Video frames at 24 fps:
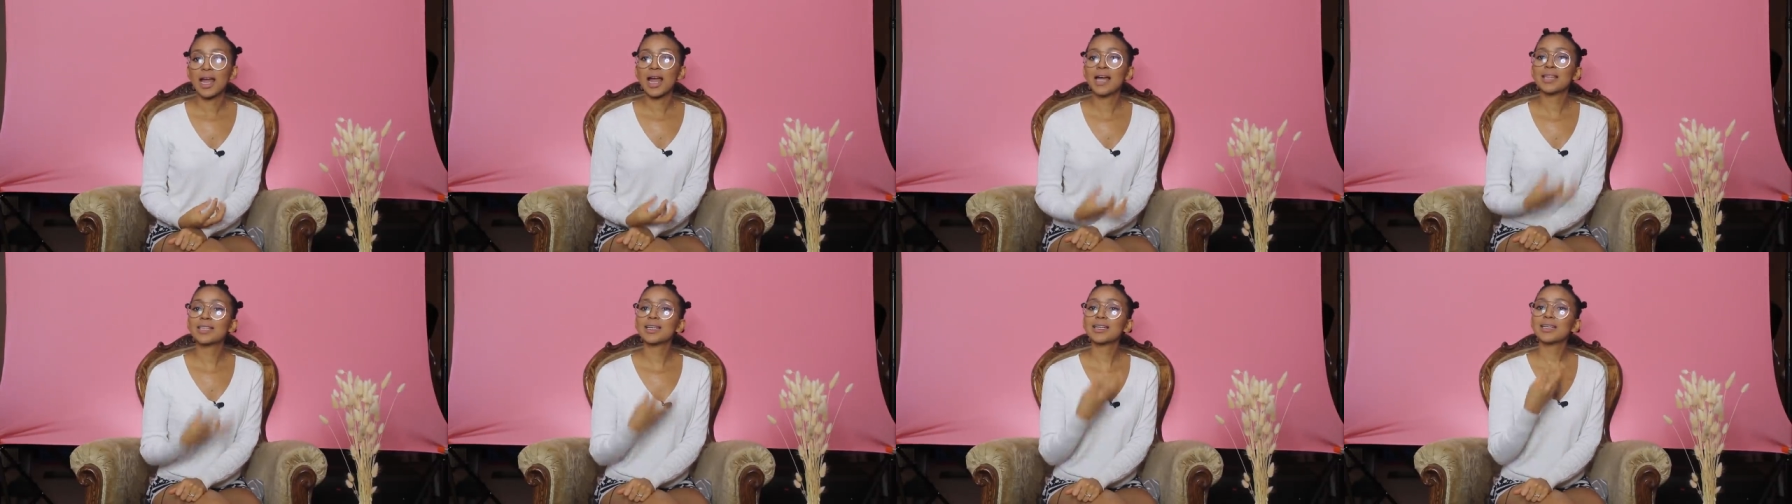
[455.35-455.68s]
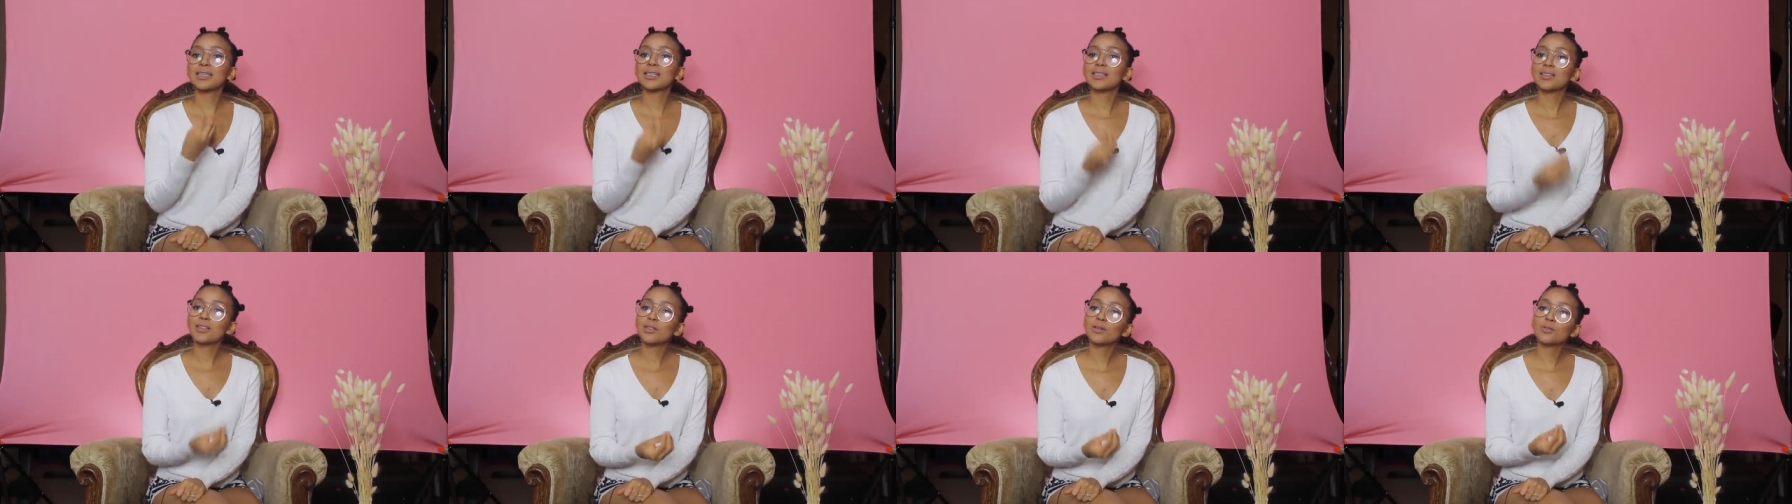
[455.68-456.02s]
and that
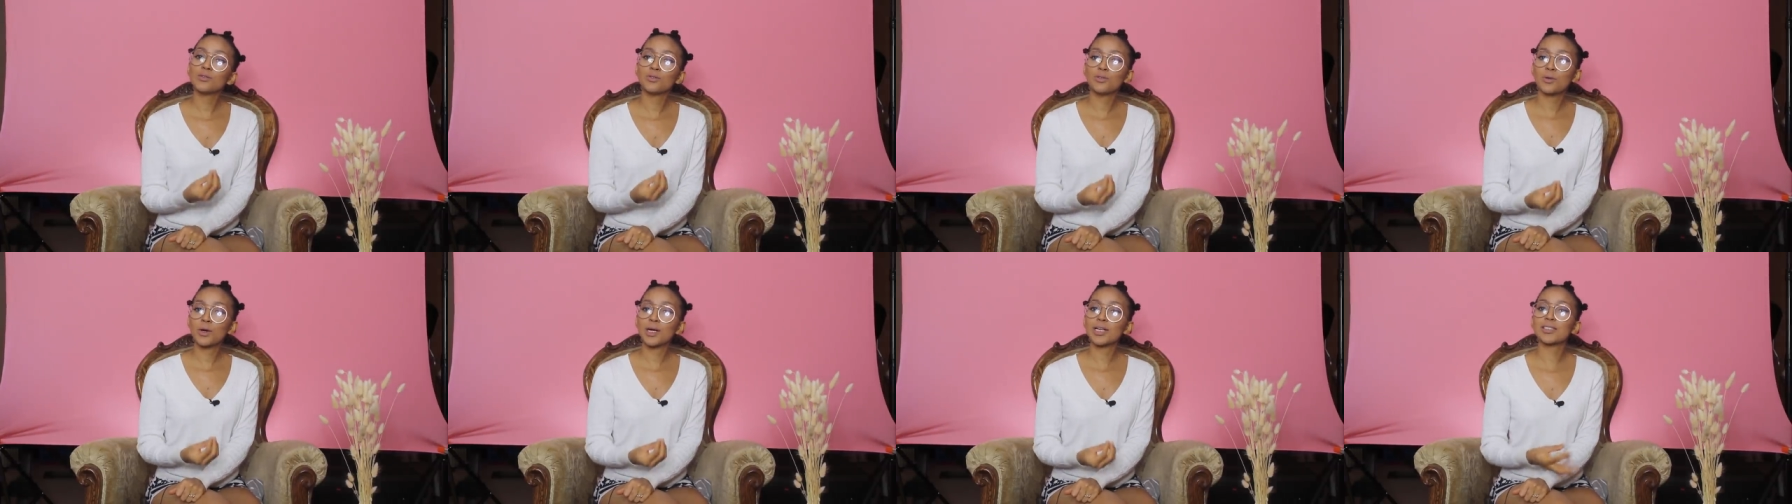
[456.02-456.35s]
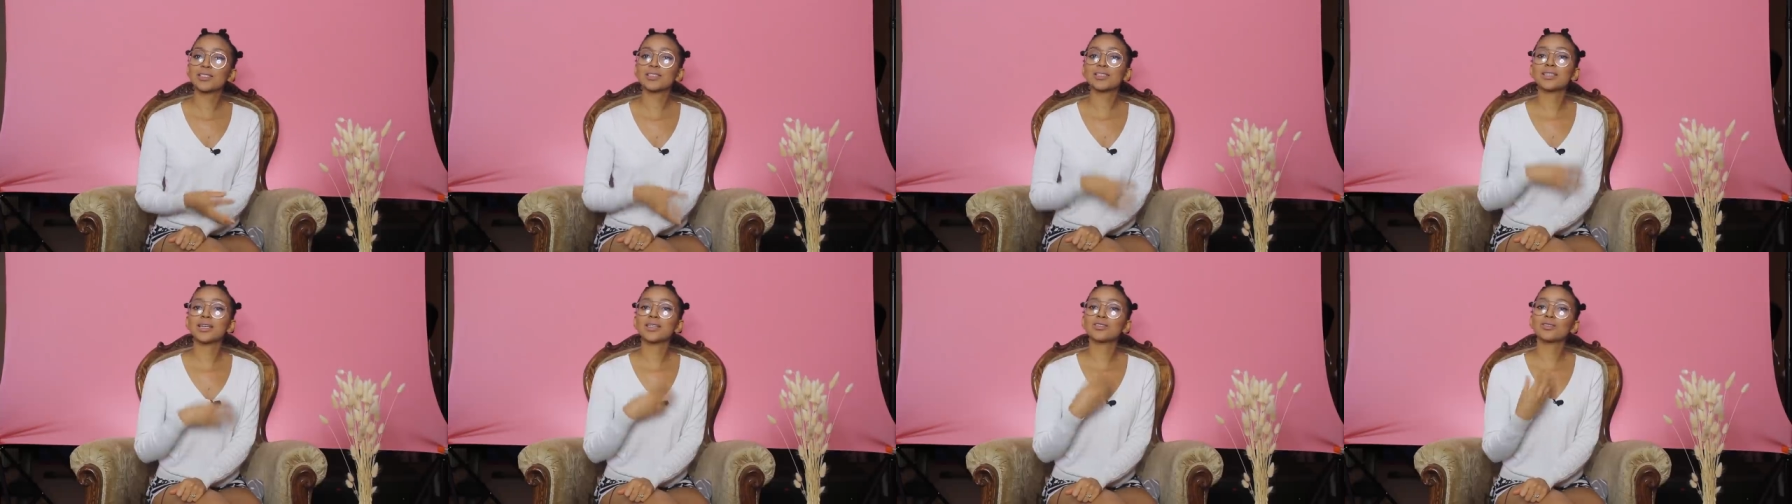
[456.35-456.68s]
little
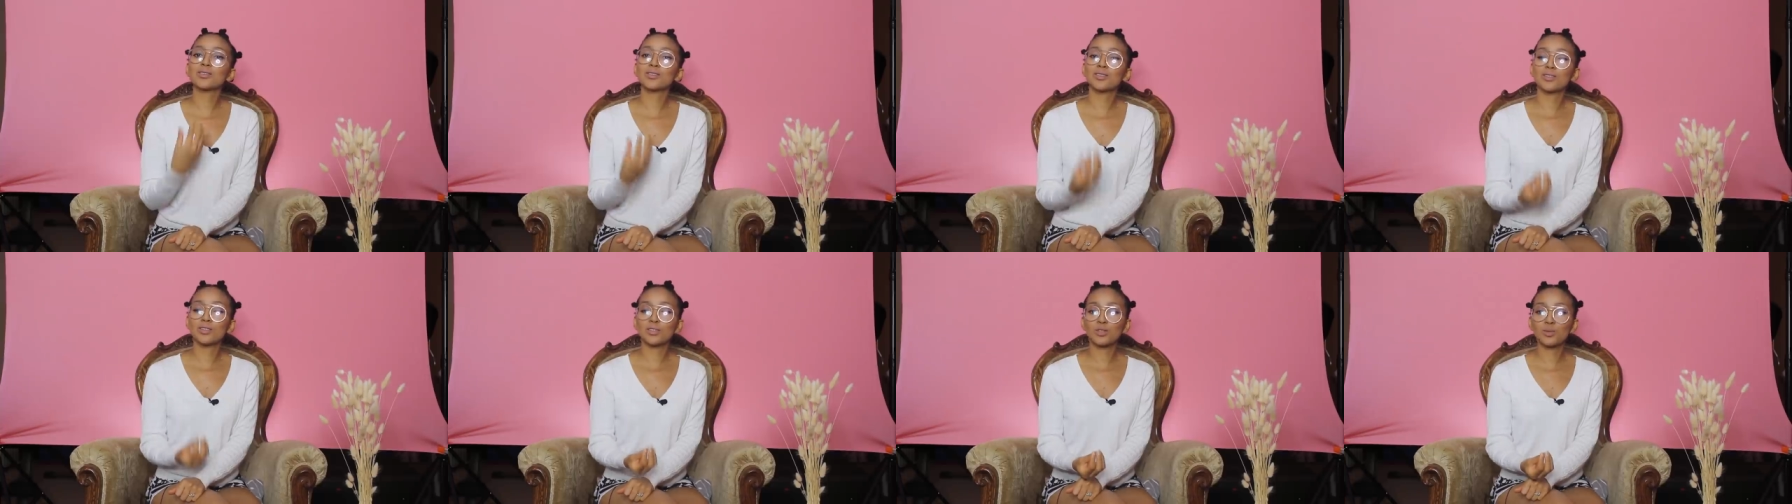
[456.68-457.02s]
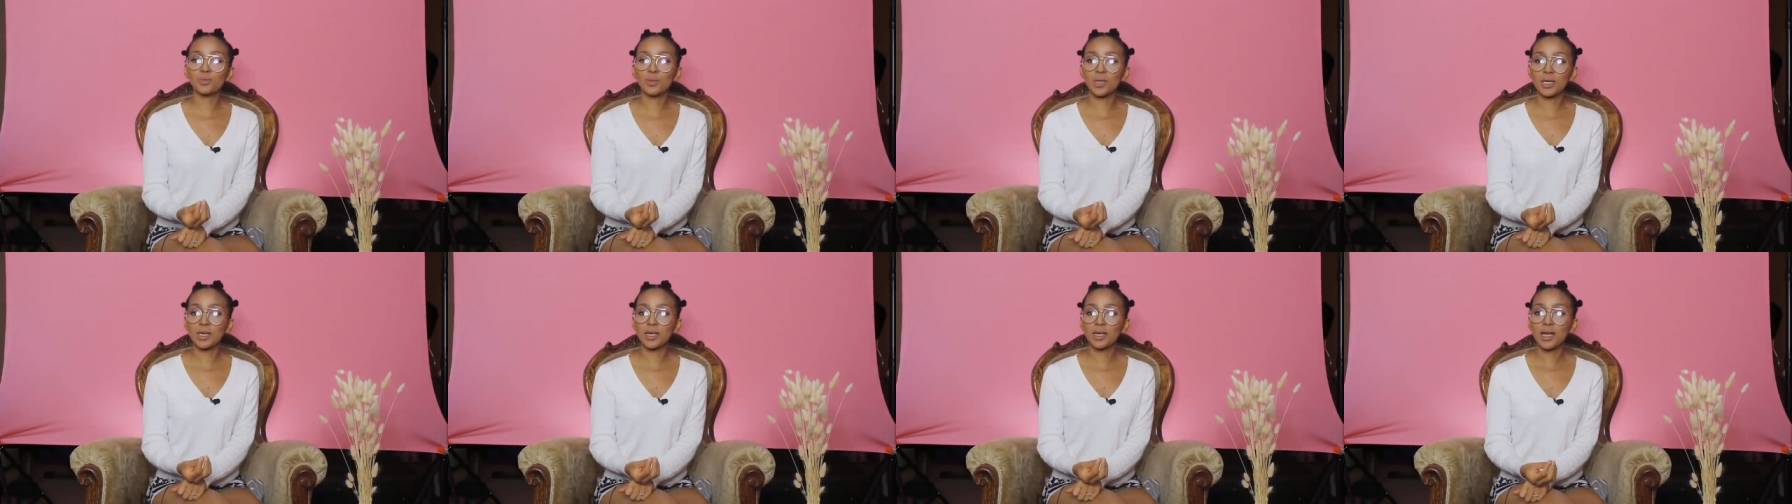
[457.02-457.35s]
voice tends to
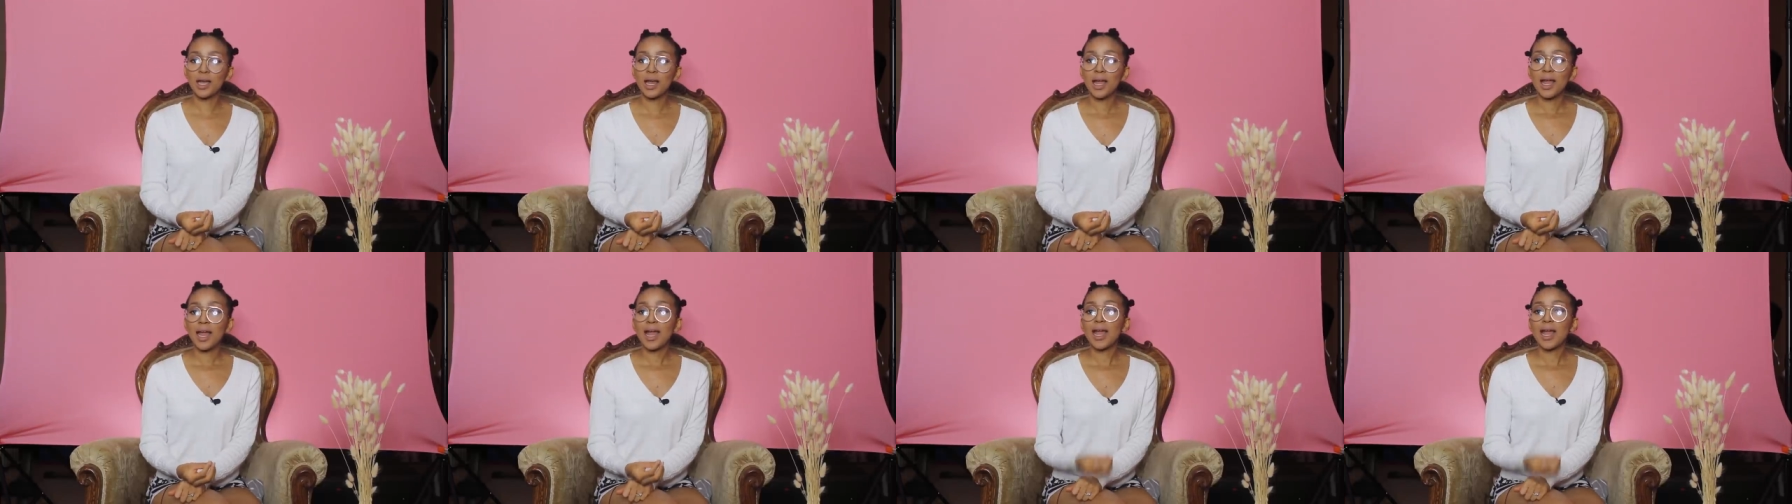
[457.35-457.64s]
speak